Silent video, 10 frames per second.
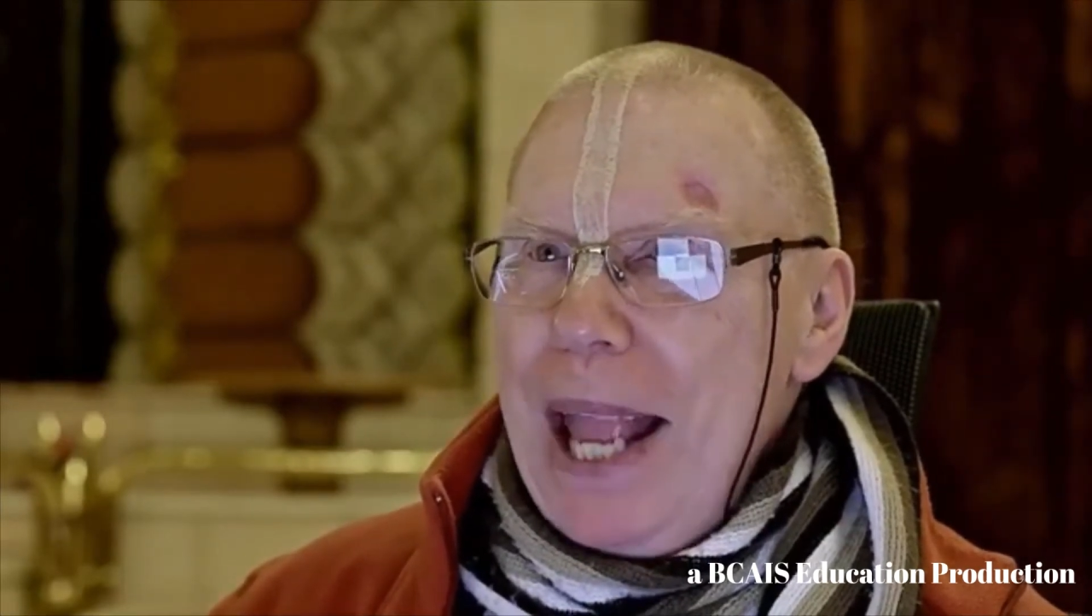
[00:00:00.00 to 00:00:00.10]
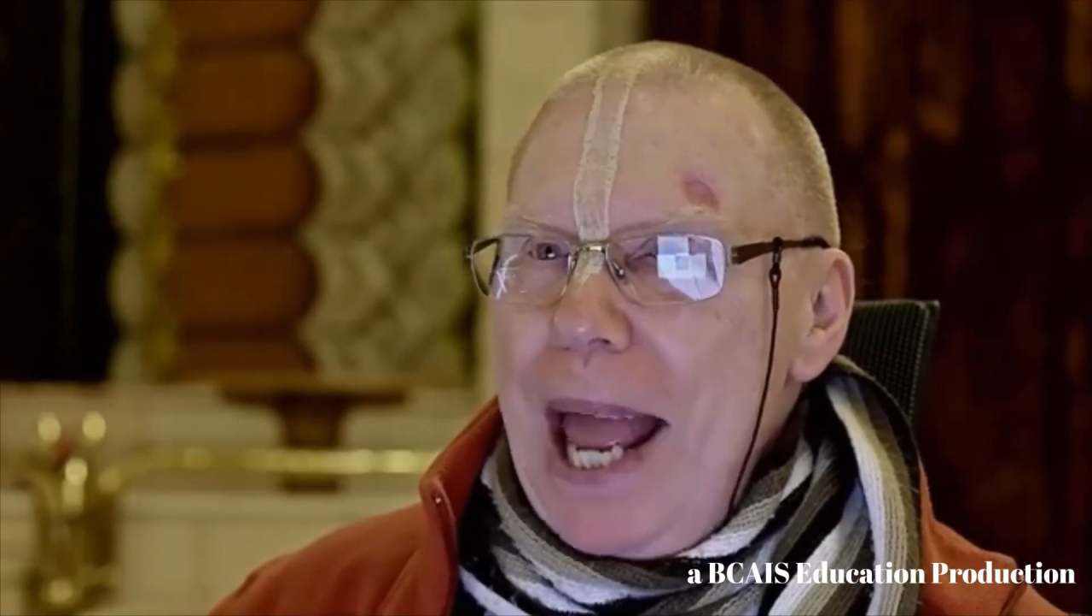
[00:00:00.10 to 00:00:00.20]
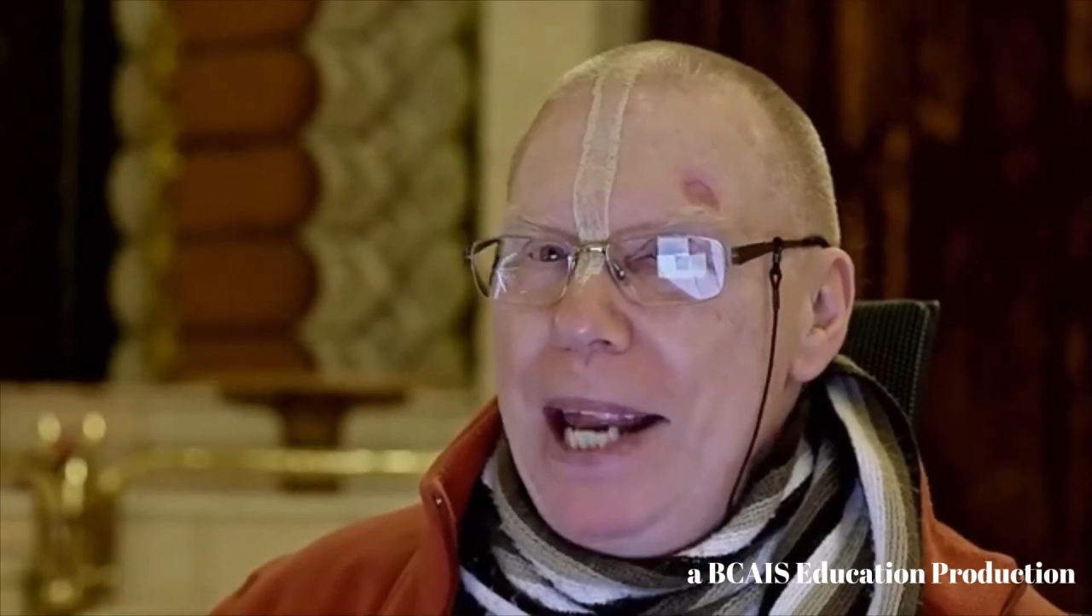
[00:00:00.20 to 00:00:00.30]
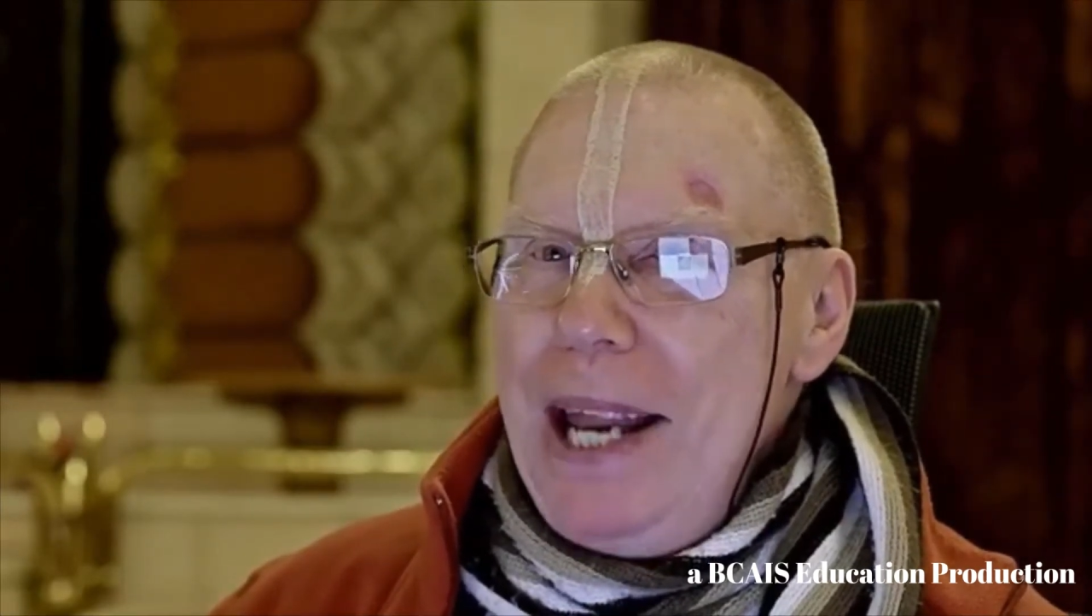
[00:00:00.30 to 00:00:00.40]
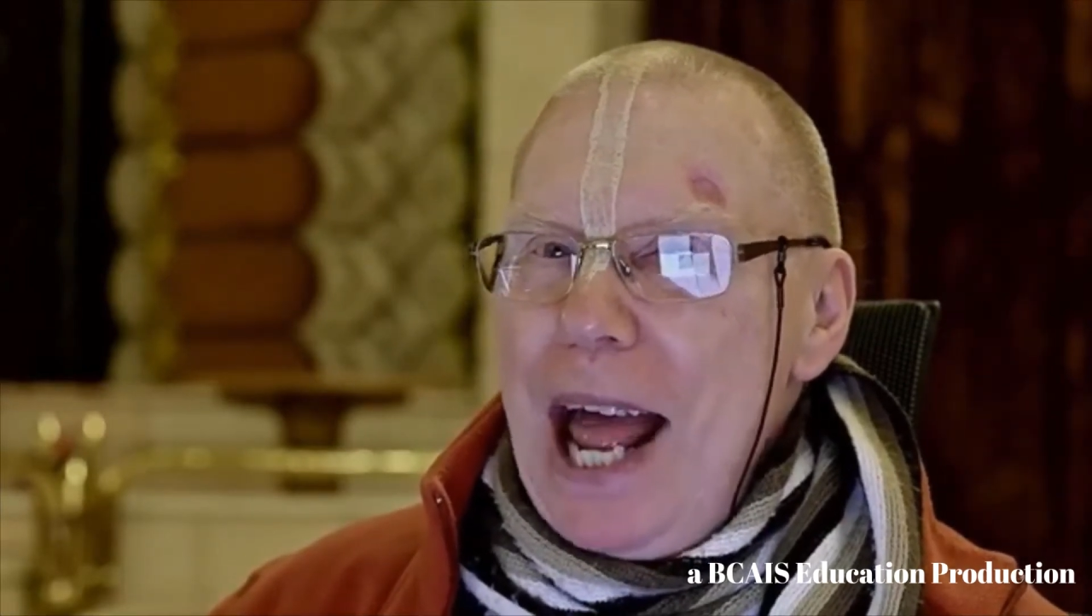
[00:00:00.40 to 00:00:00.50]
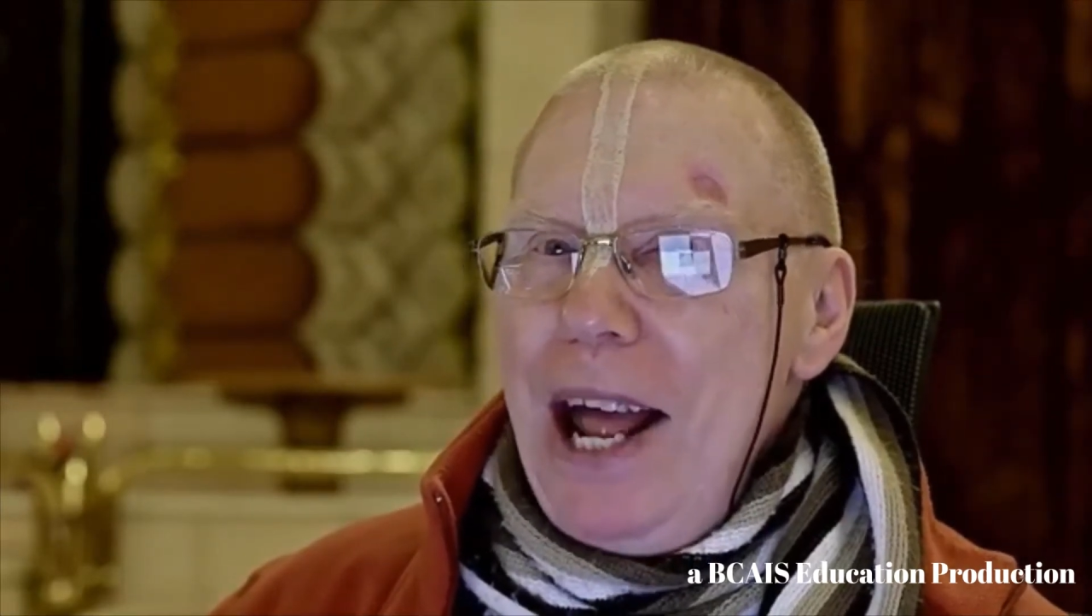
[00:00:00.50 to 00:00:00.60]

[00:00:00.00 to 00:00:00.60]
And